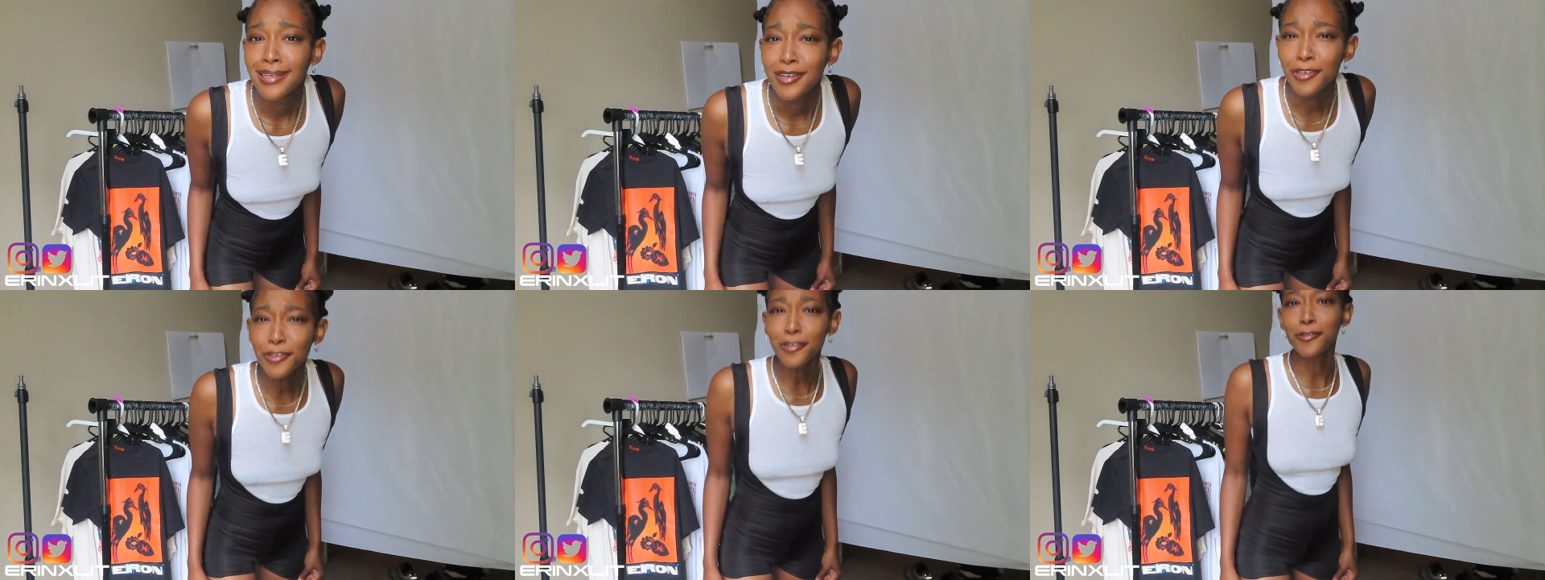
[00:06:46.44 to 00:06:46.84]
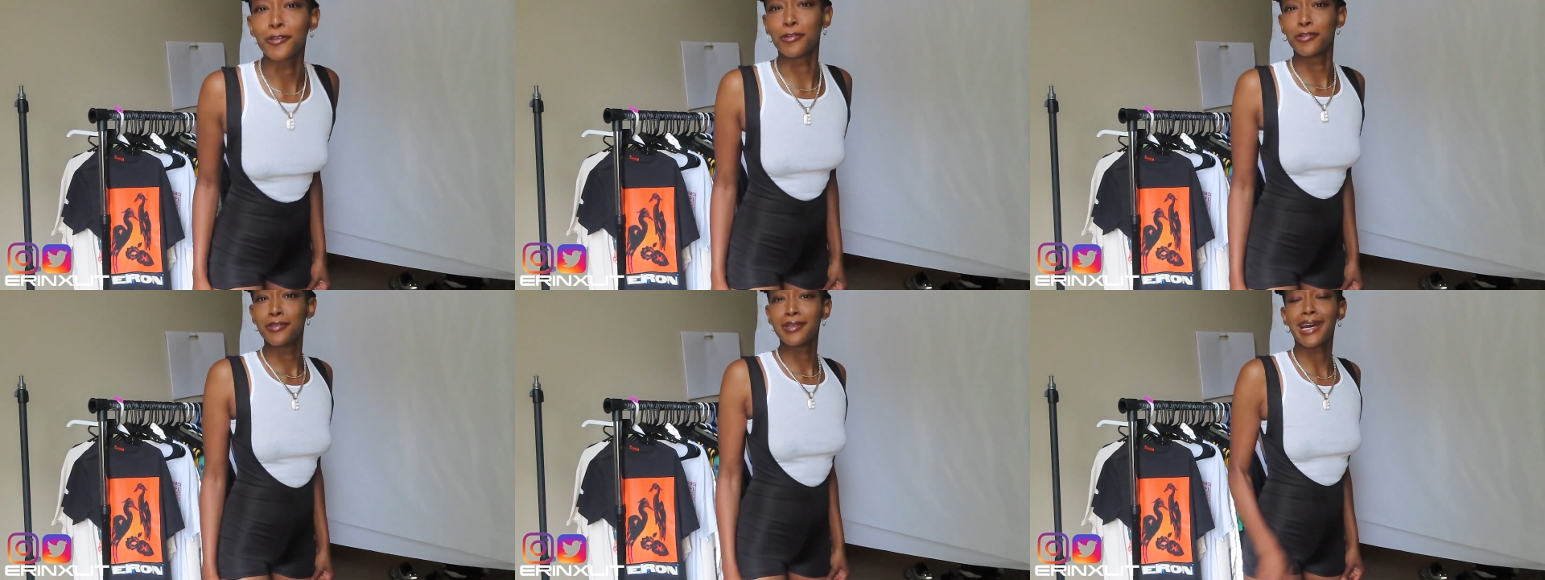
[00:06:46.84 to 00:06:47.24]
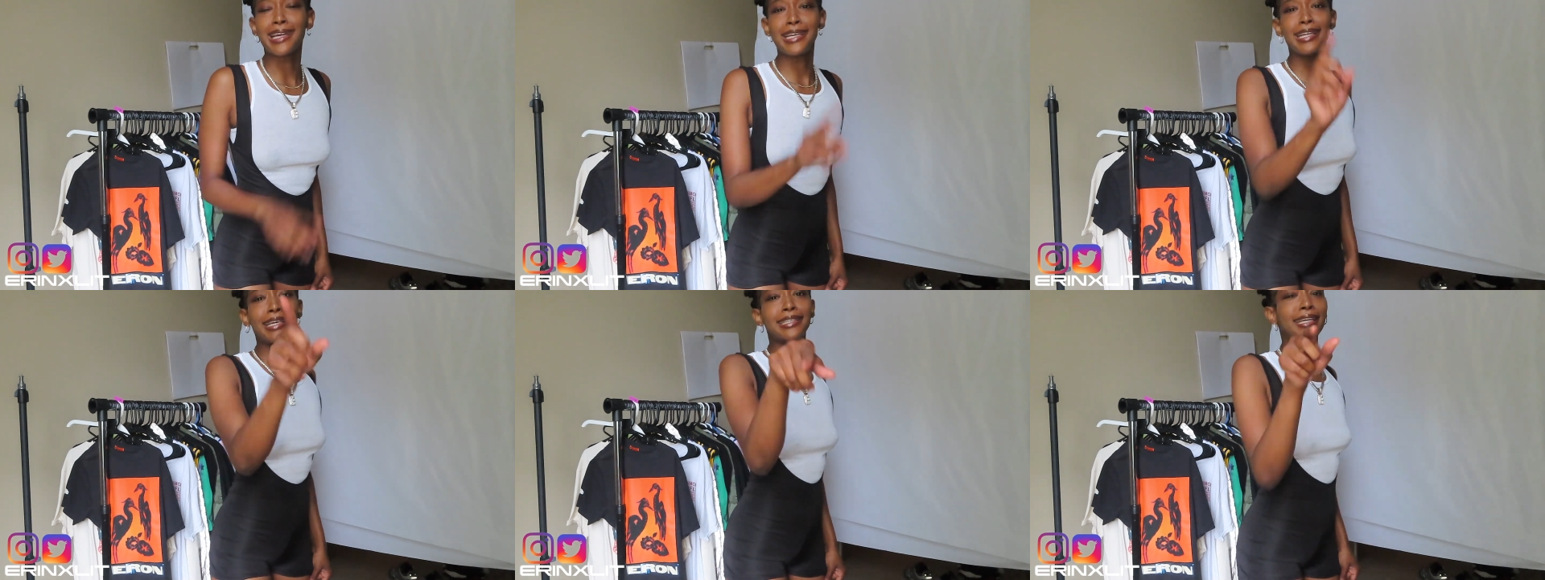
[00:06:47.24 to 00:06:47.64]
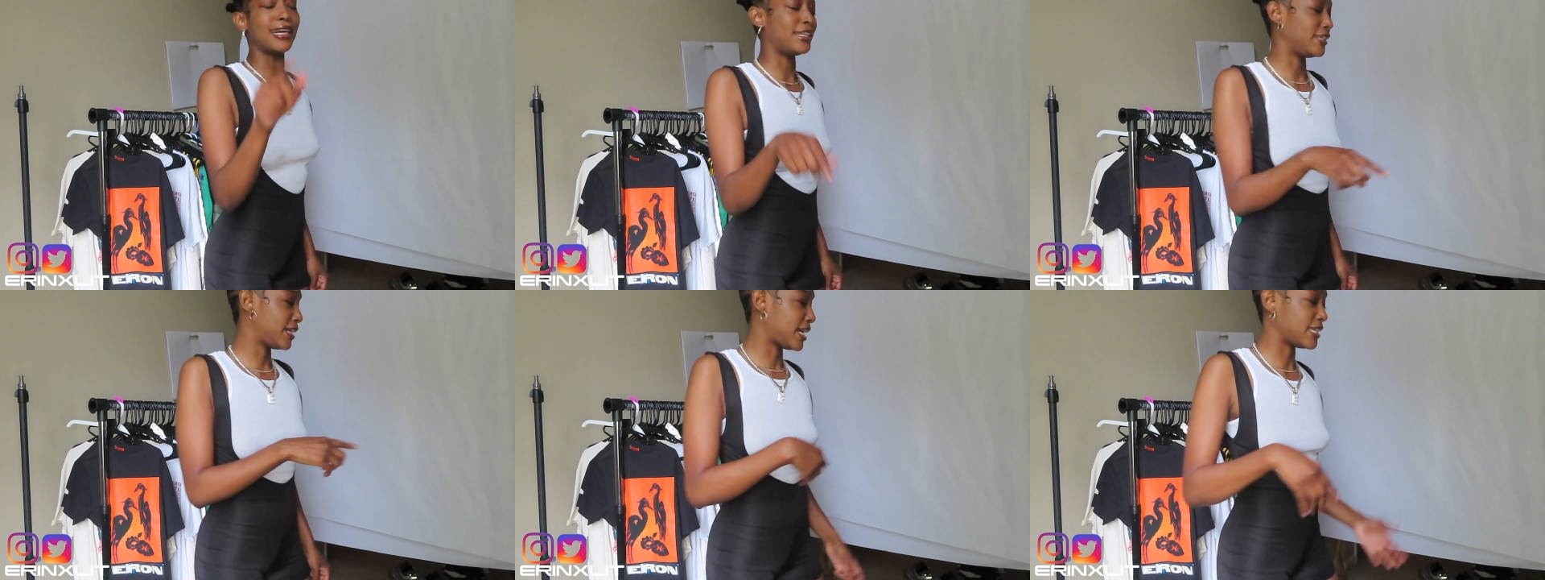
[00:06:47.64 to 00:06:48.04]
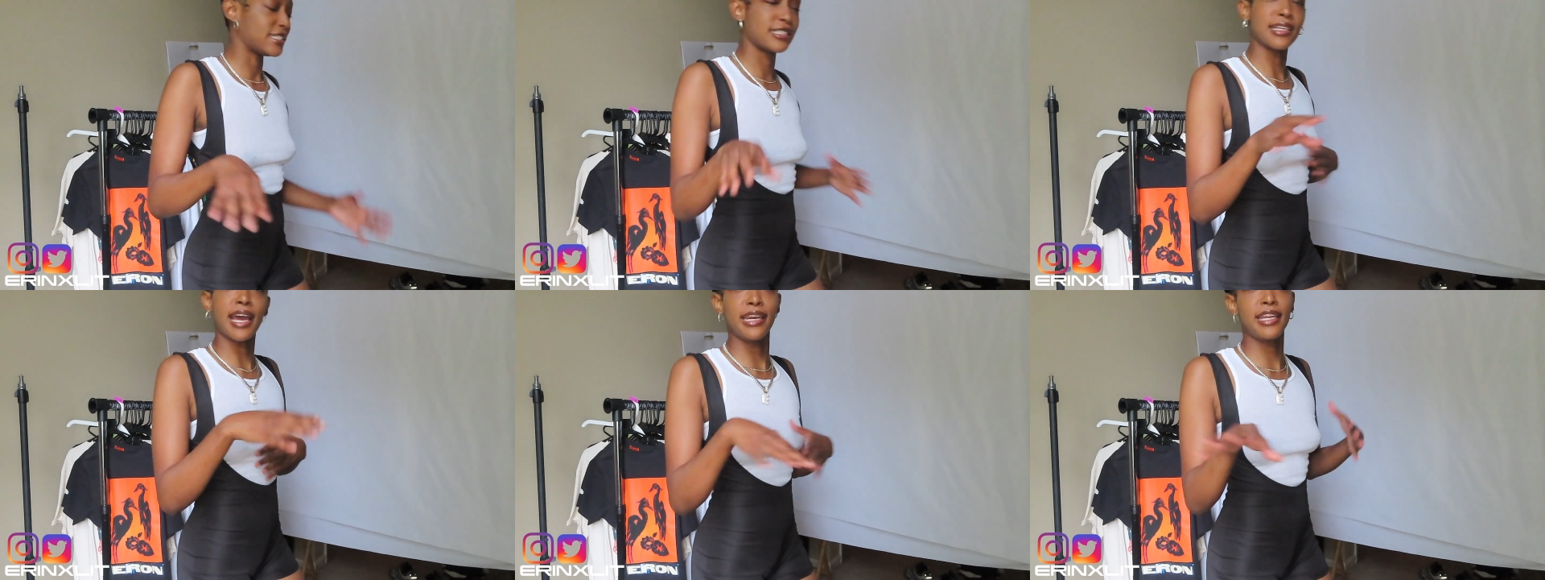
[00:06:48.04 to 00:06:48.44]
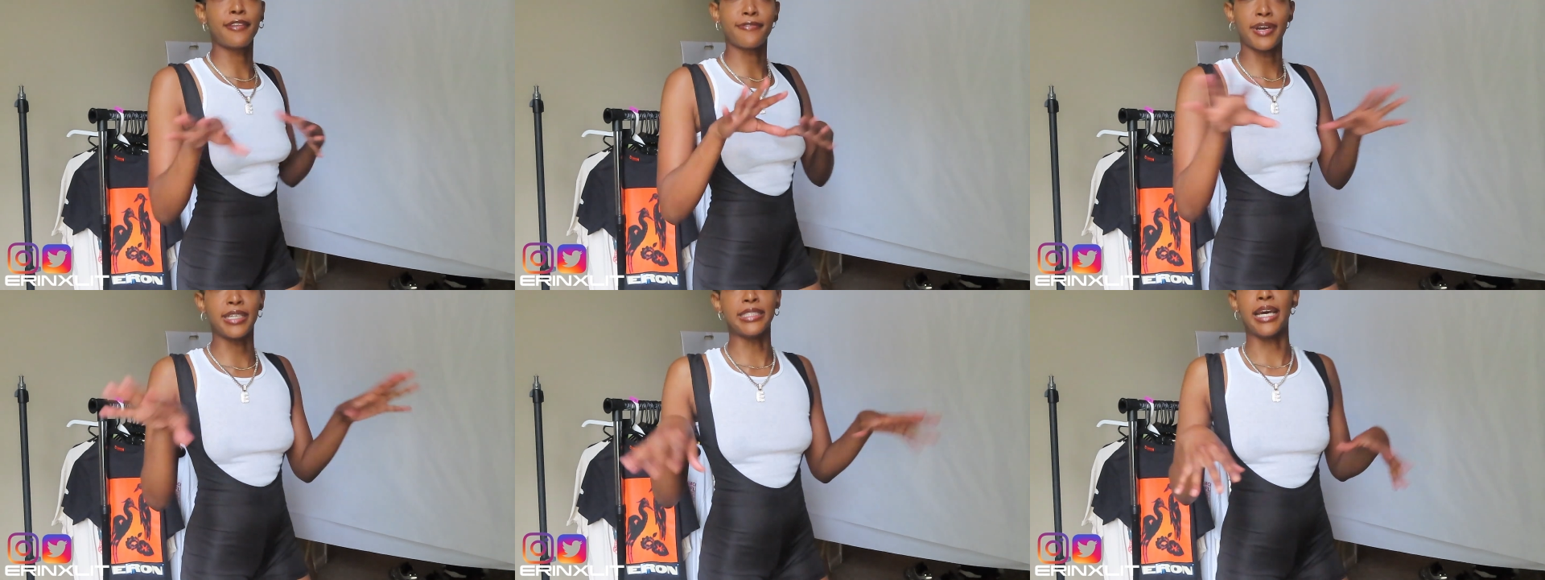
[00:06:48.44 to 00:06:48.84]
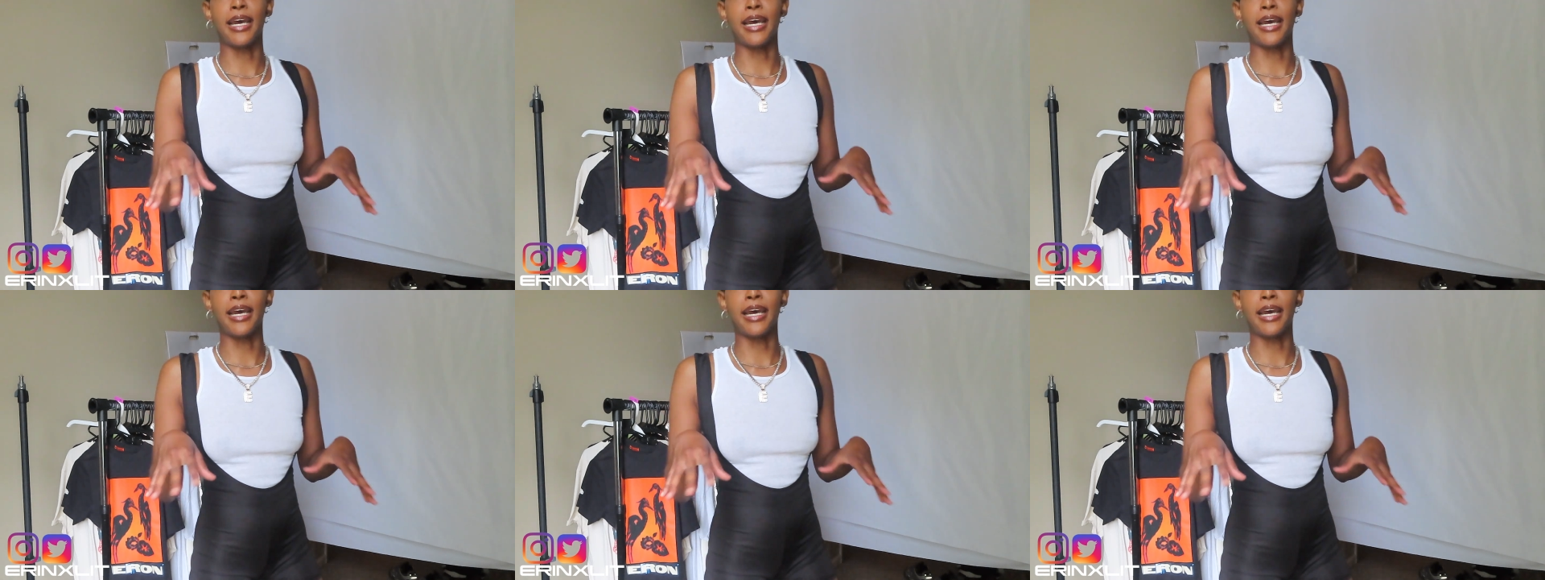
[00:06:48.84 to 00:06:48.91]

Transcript: Ooh, I need to get that. I need to find